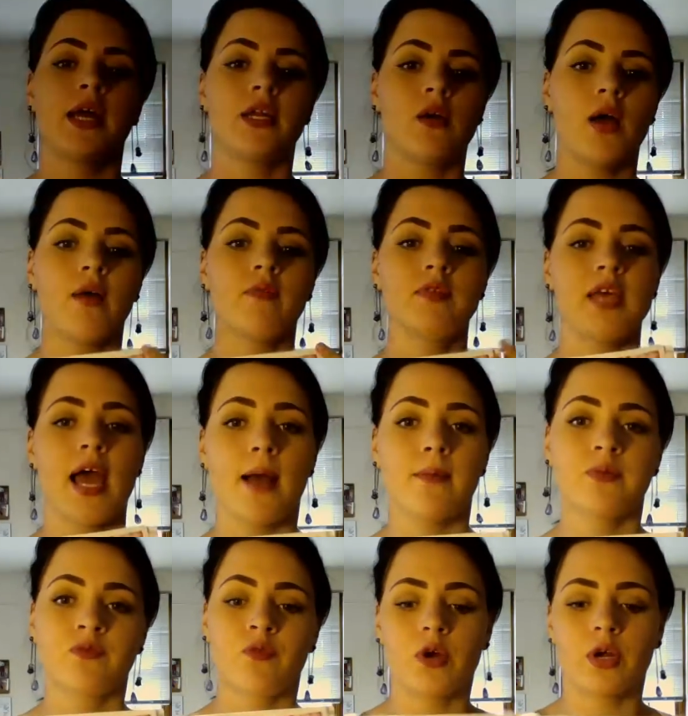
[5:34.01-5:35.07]
don't have
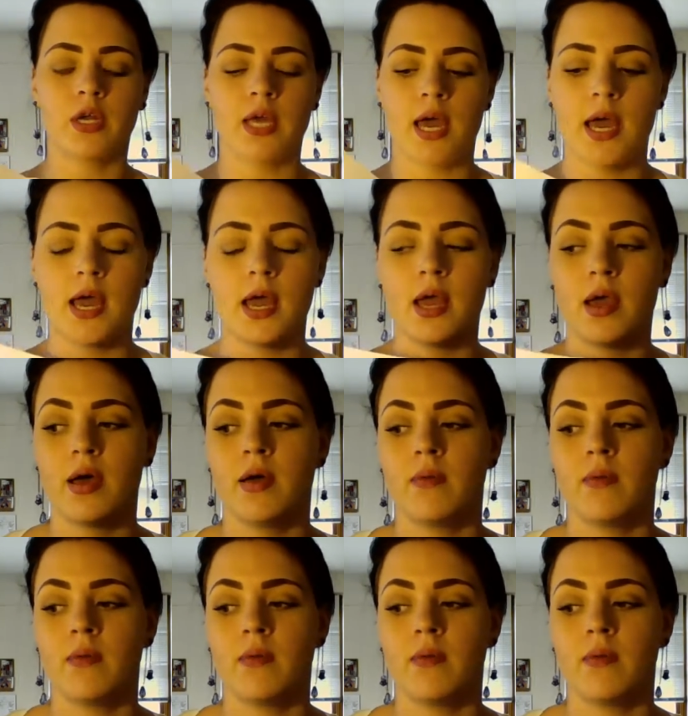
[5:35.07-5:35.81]
tabs for yet